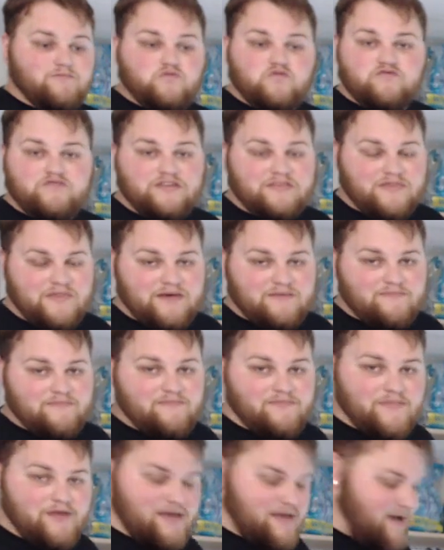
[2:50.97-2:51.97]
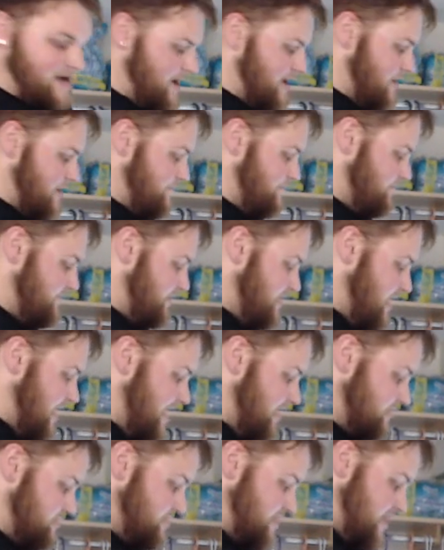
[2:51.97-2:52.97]
moving them.
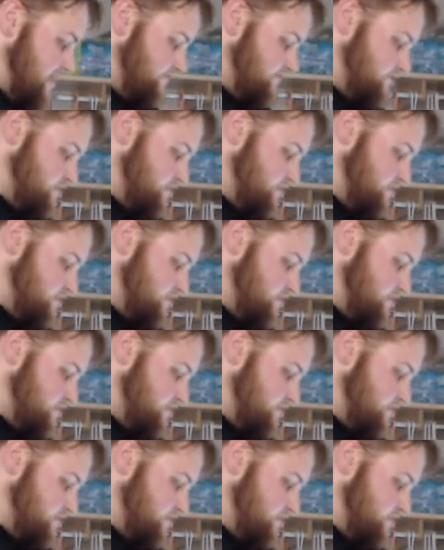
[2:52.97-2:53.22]
I also have